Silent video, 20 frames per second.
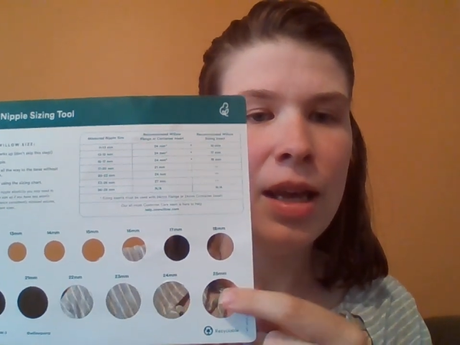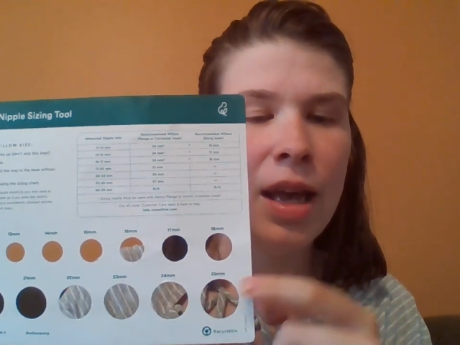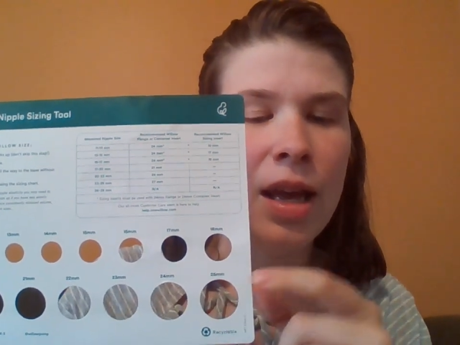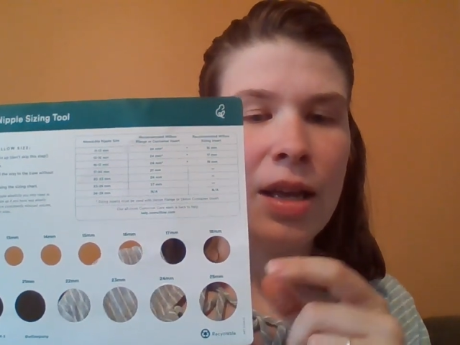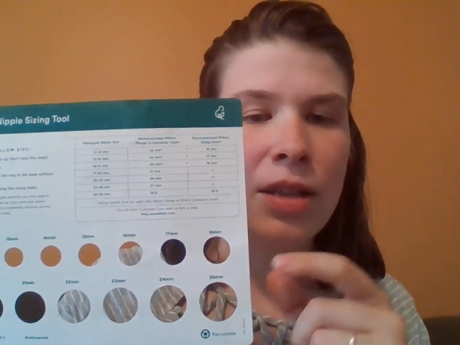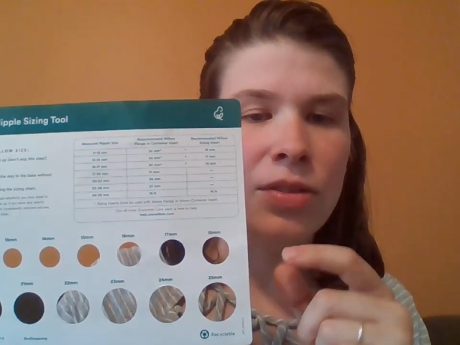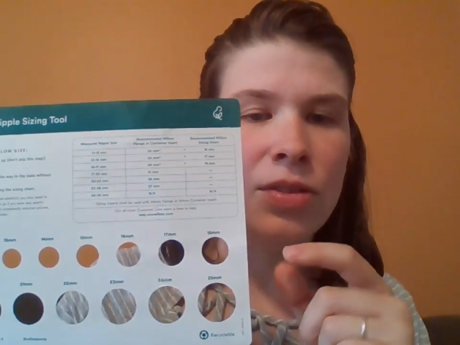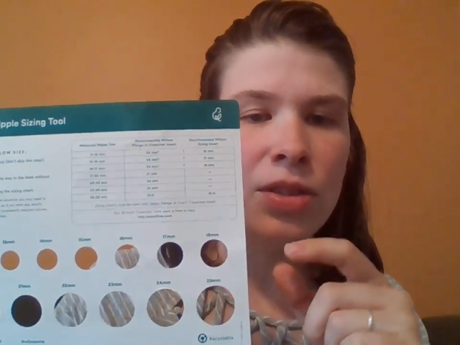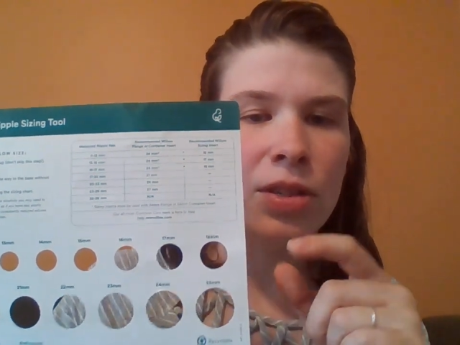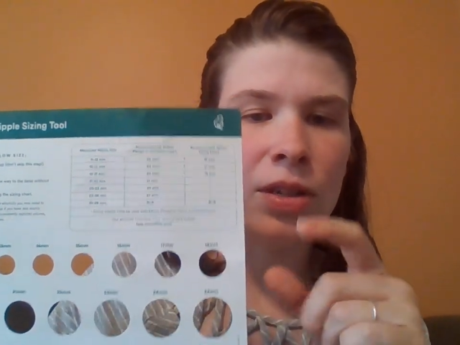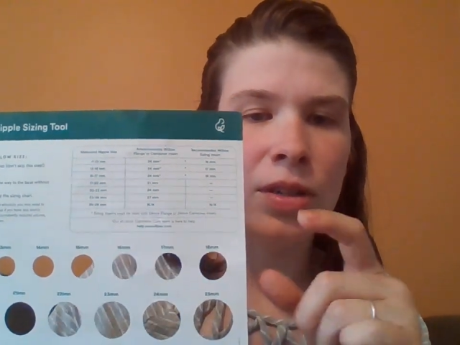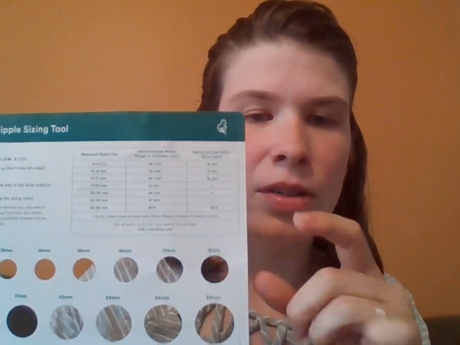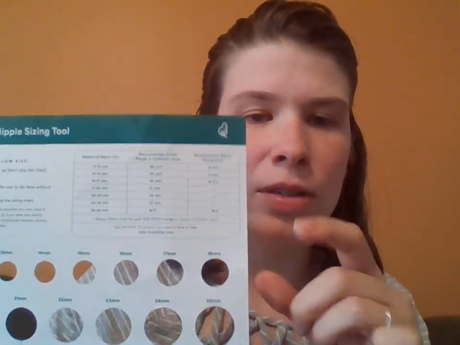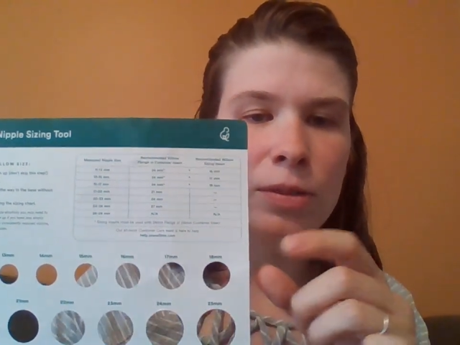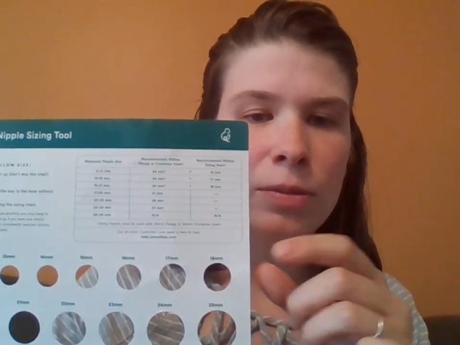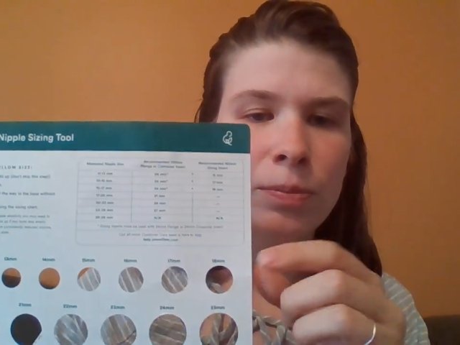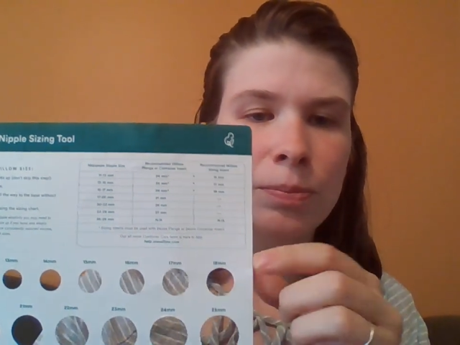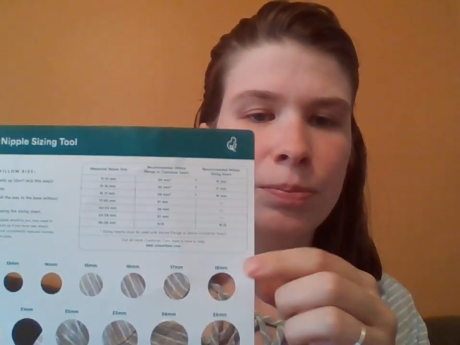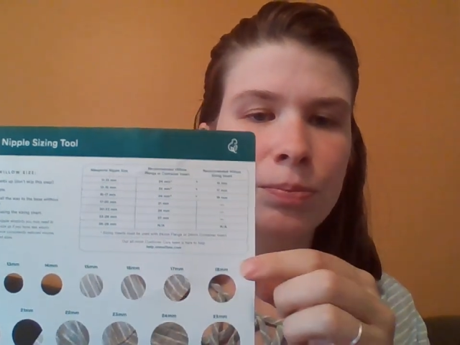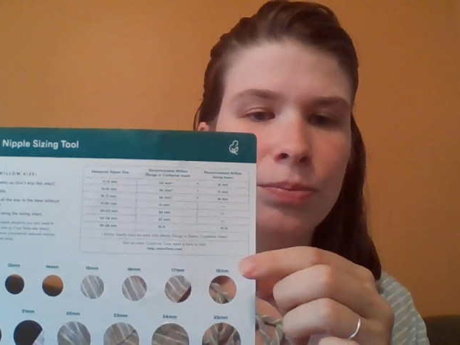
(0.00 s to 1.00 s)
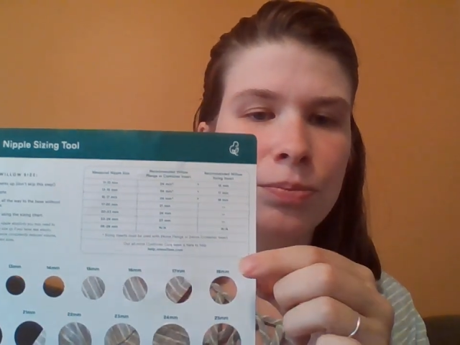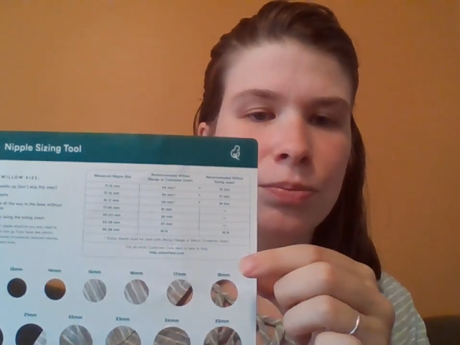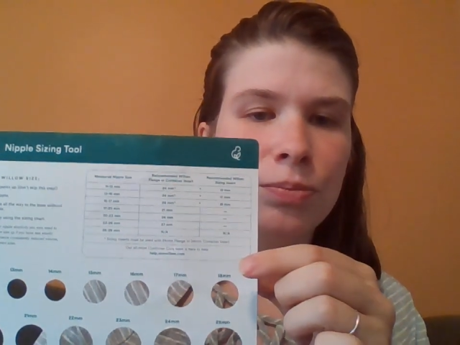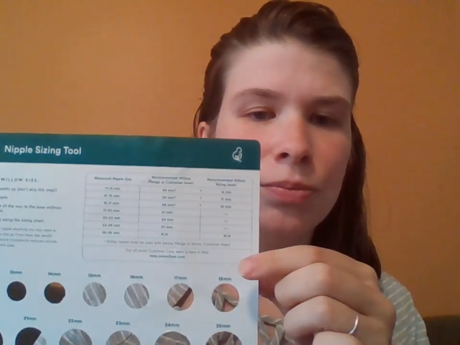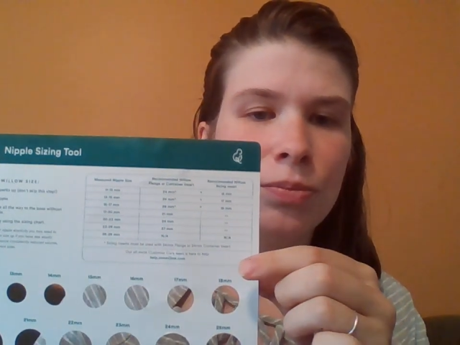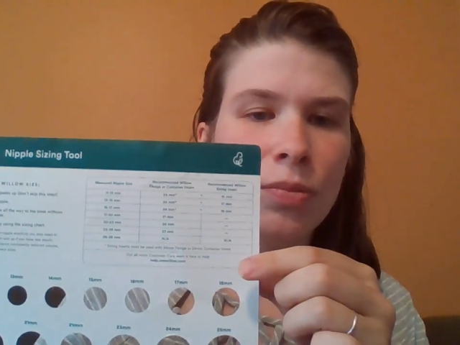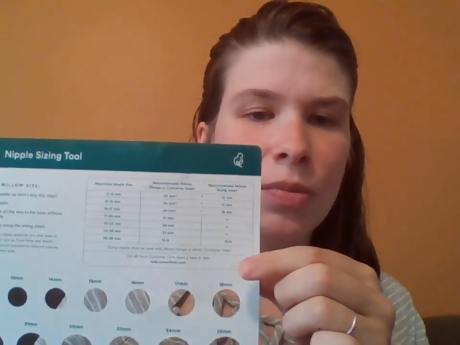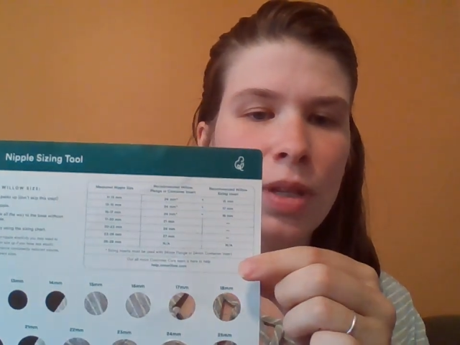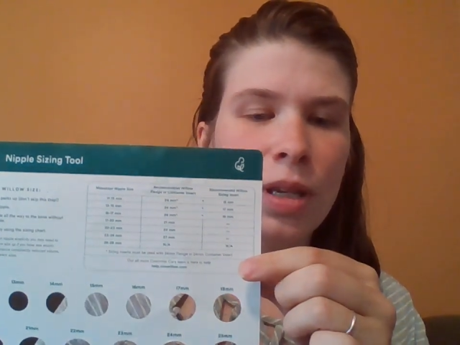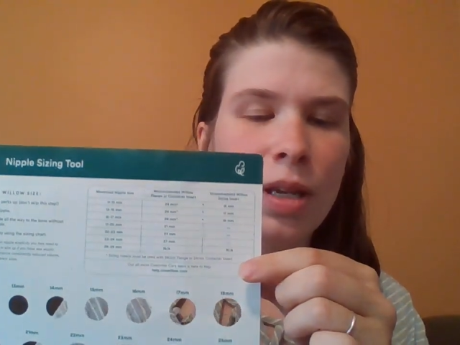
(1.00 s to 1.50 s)
And so
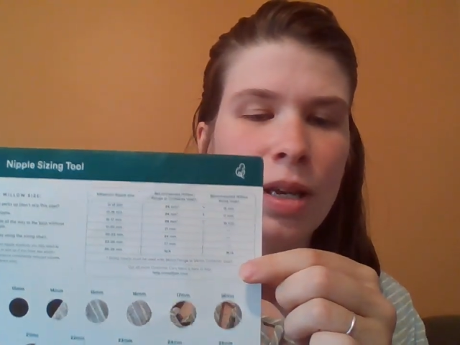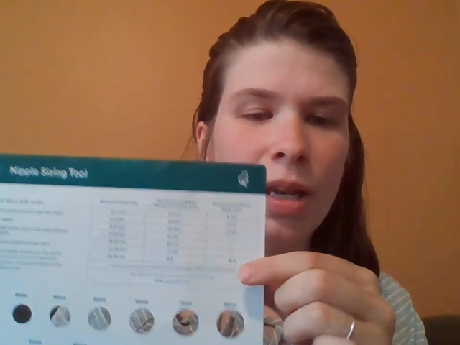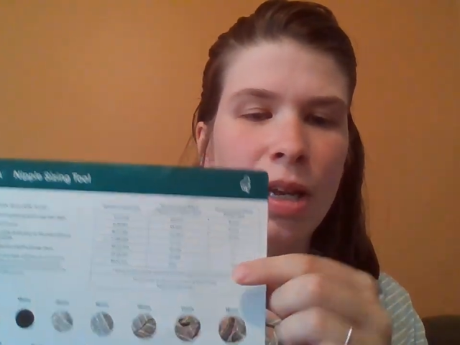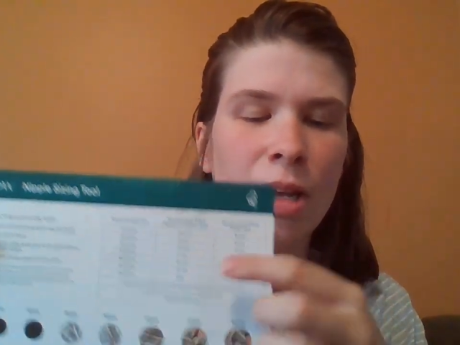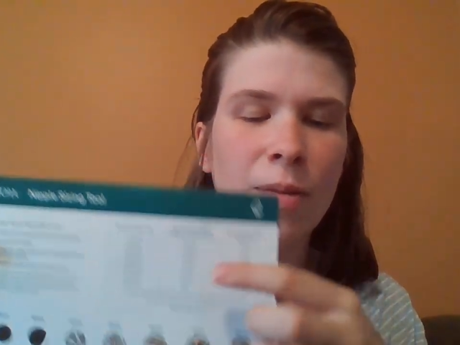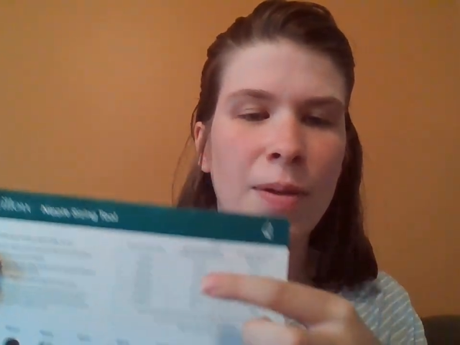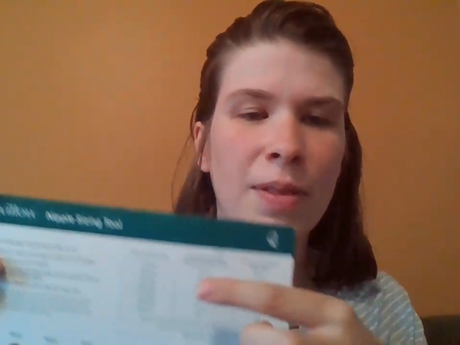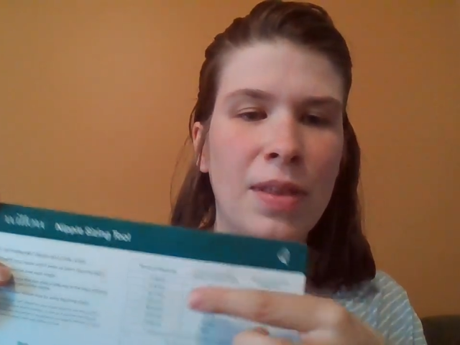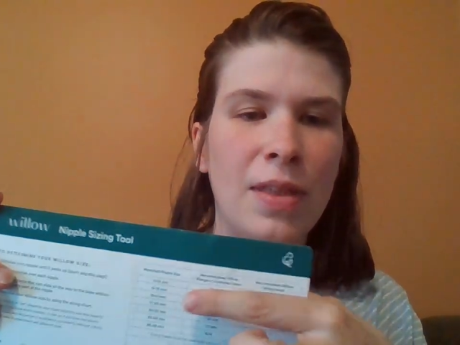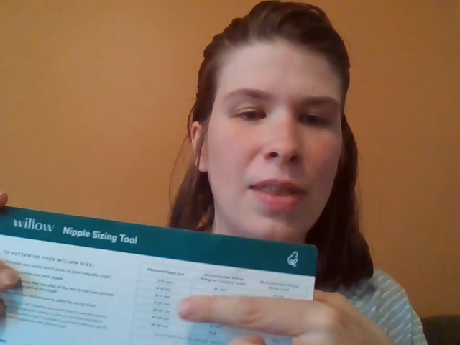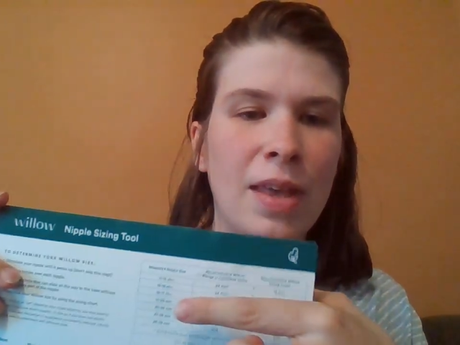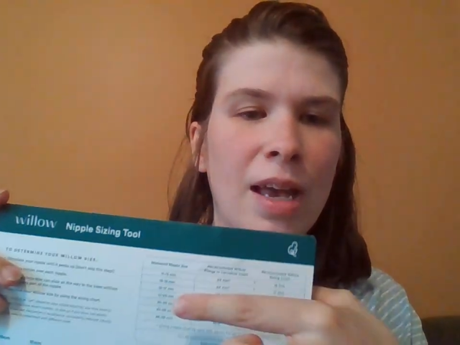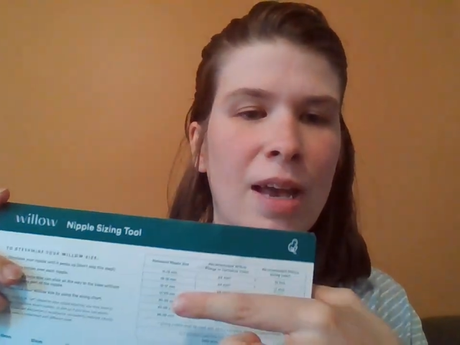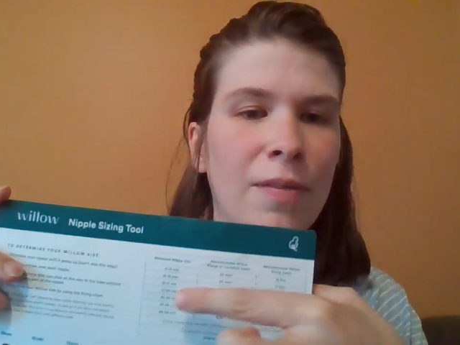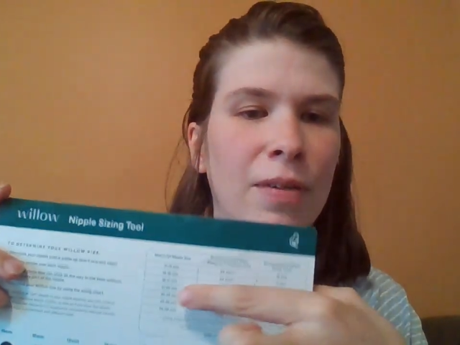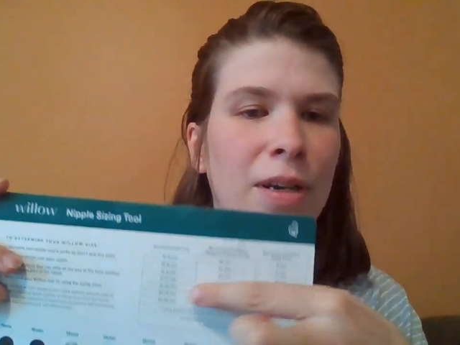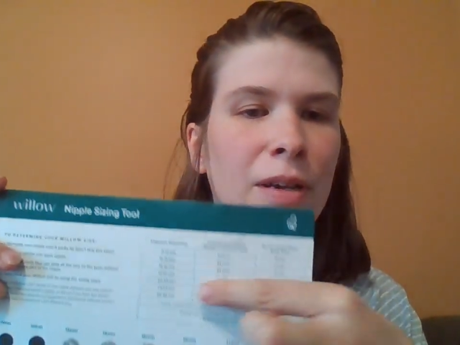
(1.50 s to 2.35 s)
and then they have